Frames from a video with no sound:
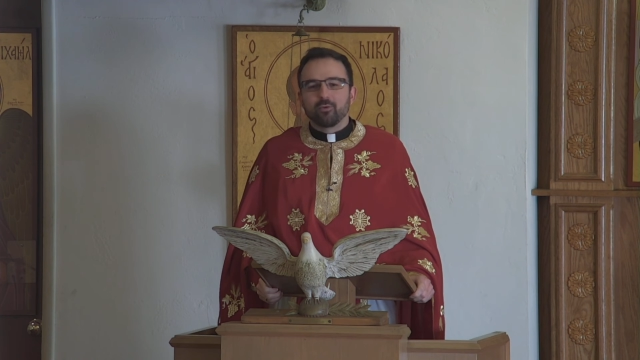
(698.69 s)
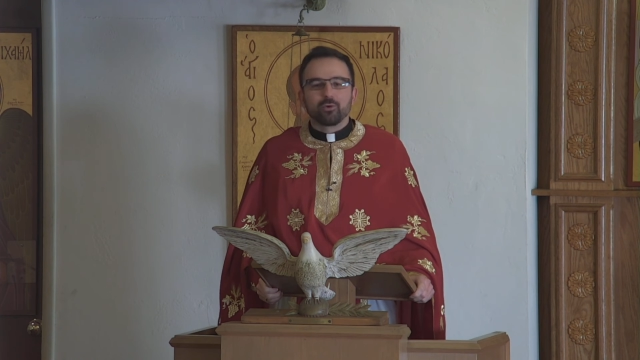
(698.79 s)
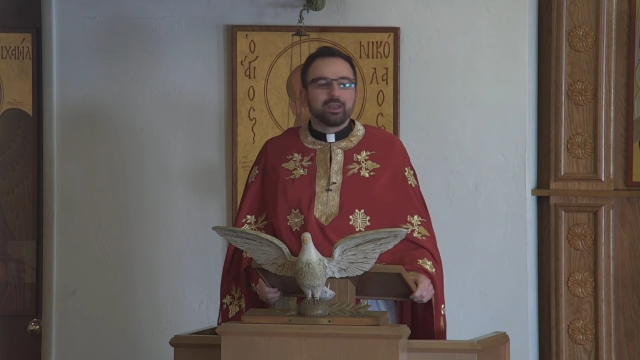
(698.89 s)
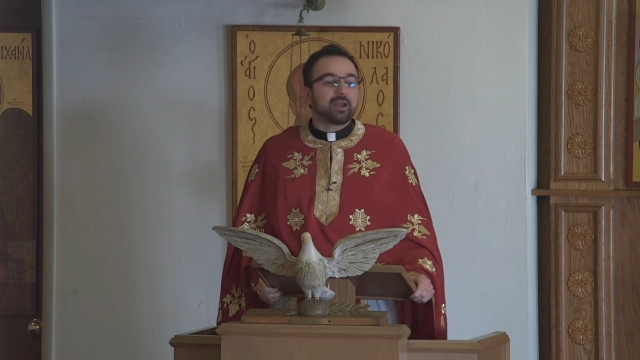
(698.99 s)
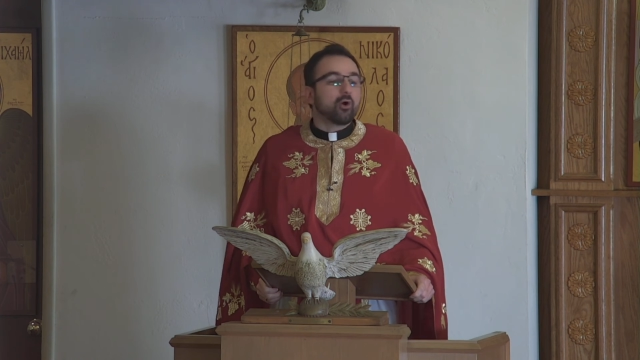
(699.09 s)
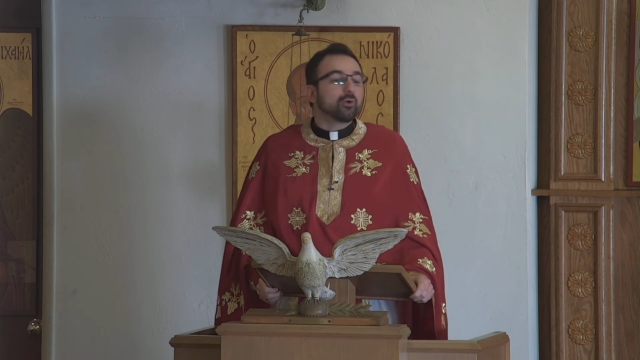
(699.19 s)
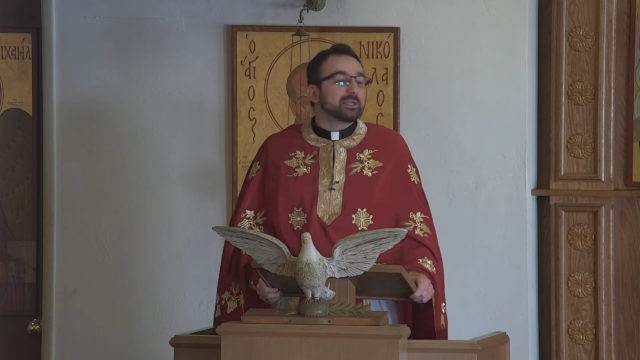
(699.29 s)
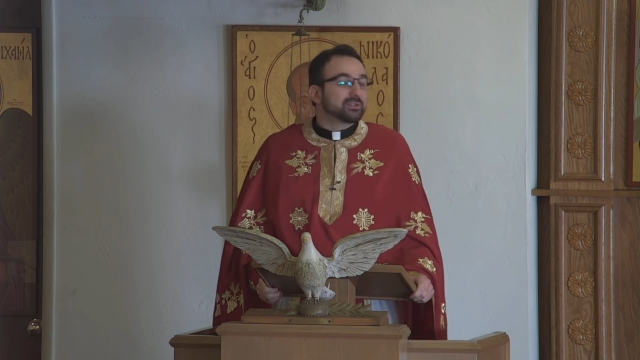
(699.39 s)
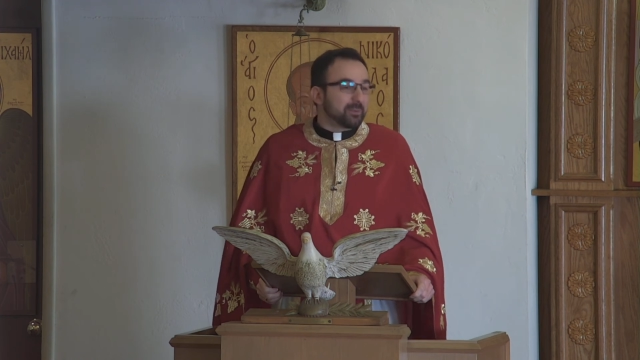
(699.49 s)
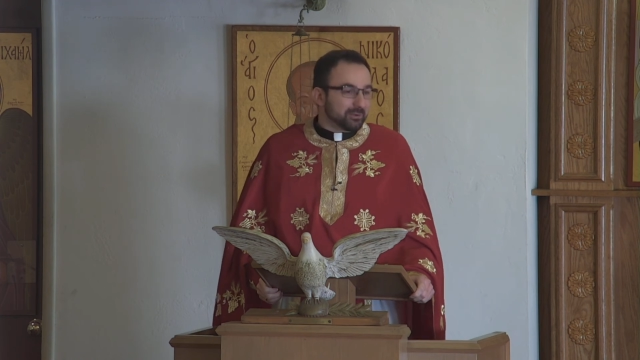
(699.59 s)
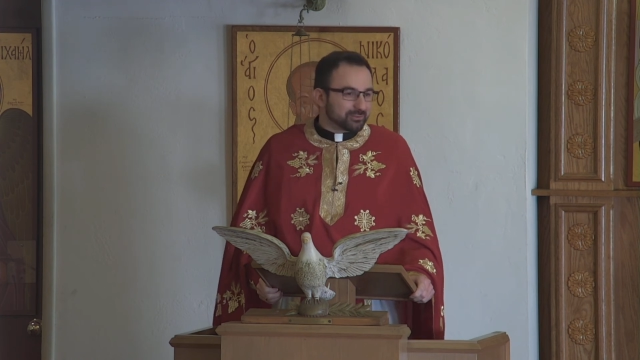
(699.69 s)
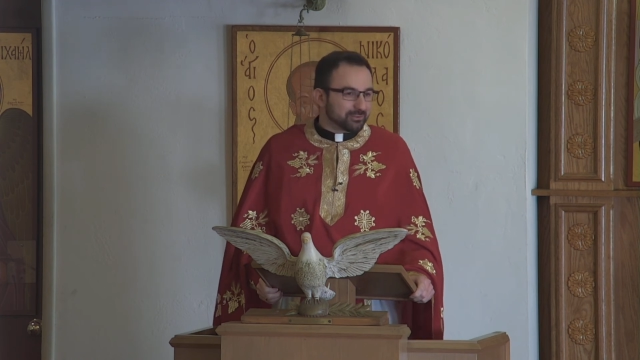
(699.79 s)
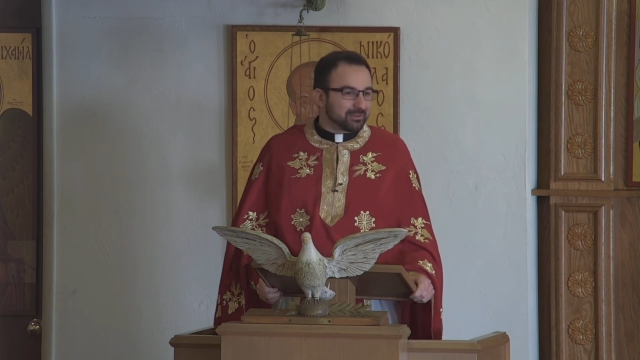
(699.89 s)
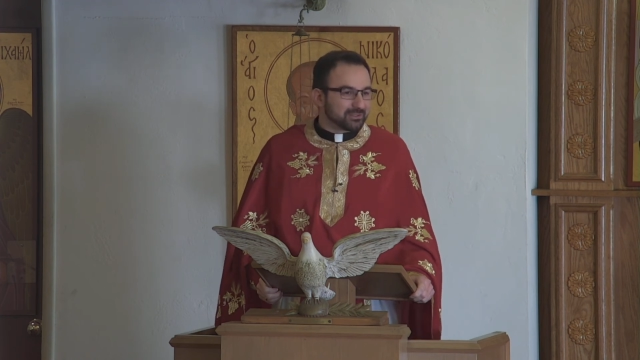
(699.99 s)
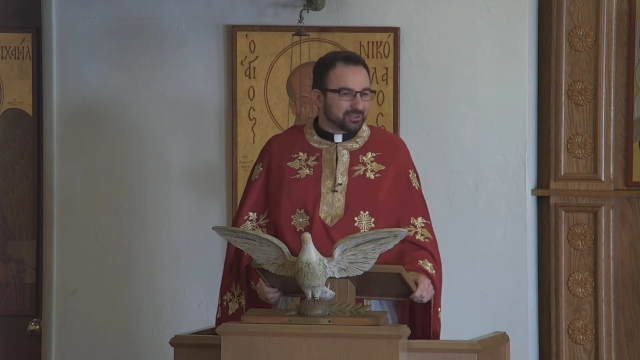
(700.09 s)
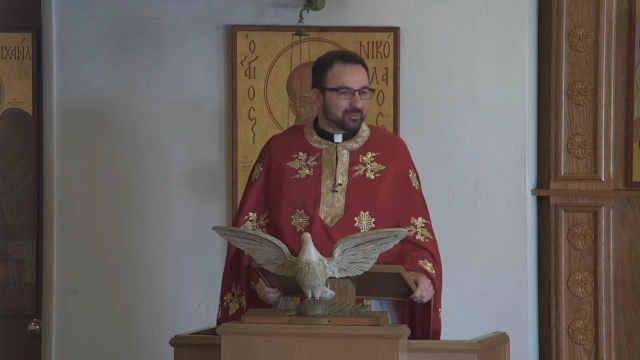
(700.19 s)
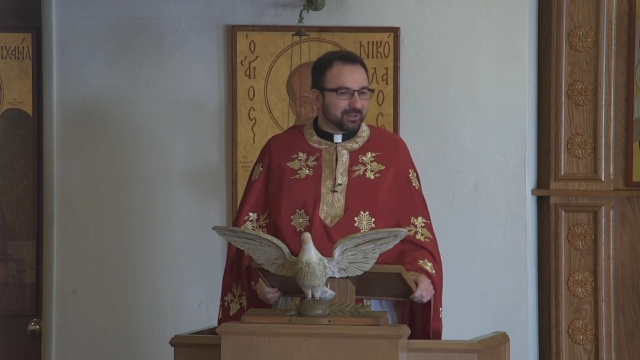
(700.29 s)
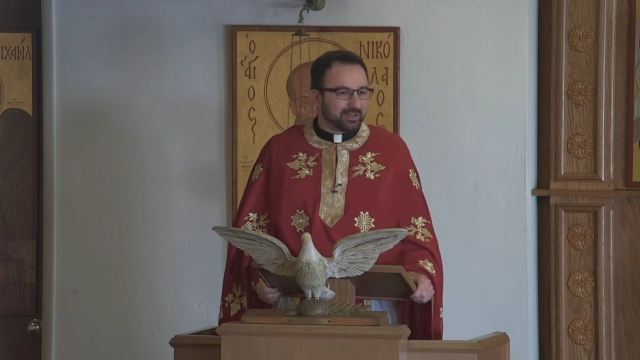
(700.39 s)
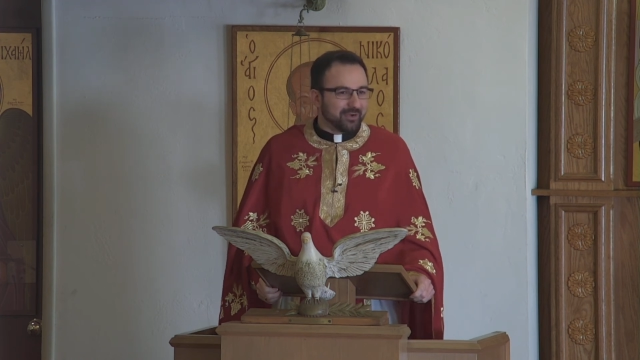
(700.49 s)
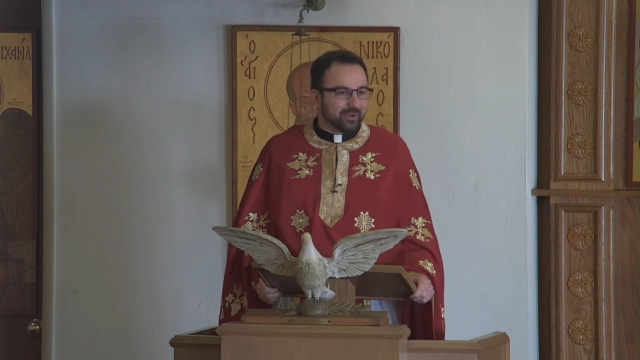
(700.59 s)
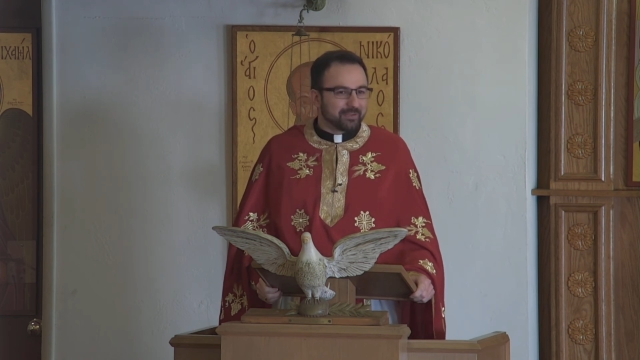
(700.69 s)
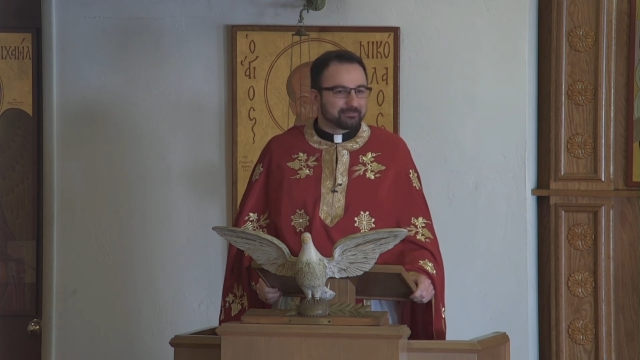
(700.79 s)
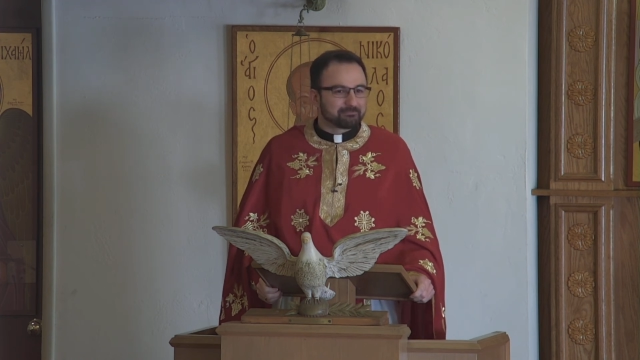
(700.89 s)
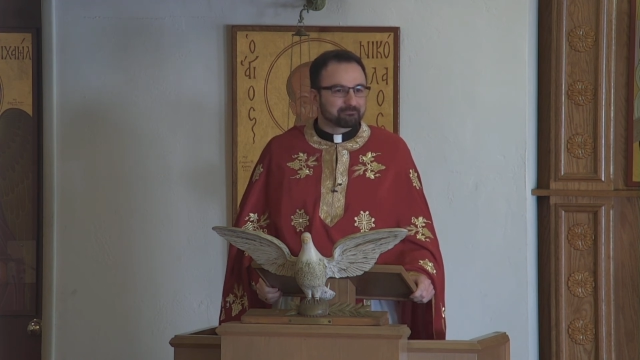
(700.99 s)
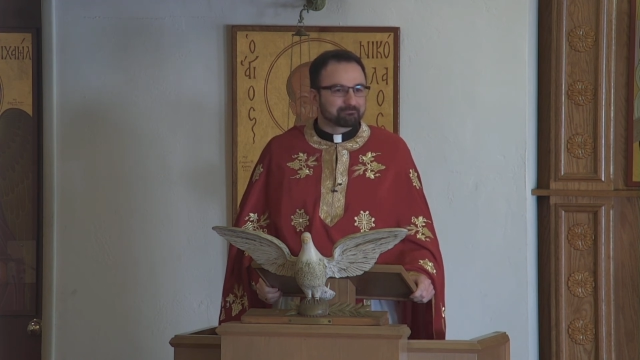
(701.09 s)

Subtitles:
that were not only spiritual, let's just put it that way,